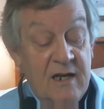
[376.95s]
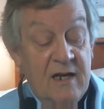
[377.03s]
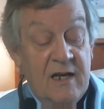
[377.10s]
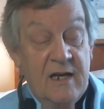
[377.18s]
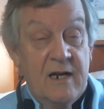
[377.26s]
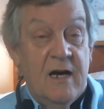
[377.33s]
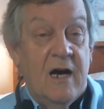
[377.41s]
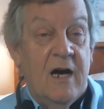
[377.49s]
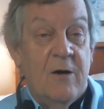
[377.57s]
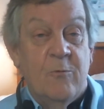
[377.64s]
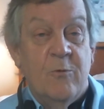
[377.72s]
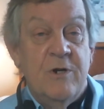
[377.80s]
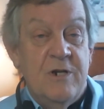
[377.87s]
and I
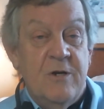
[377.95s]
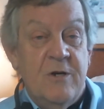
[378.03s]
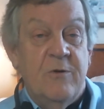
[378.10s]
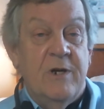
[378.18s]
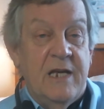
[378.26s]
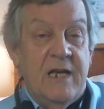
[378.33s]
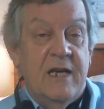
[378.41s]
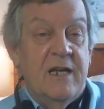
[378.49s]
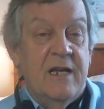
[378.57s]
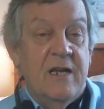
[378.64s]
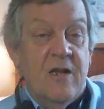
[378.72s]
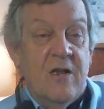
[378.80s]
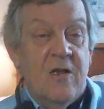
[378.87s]
would do it again
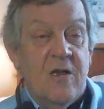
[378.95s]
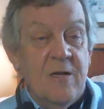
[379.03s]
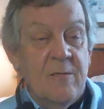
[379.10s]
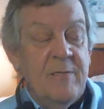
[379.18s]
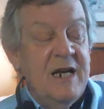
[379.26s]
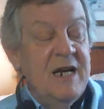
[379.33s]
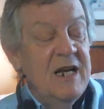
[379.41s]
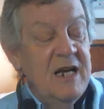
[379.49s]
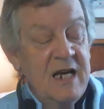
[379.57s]
in a heartbeat,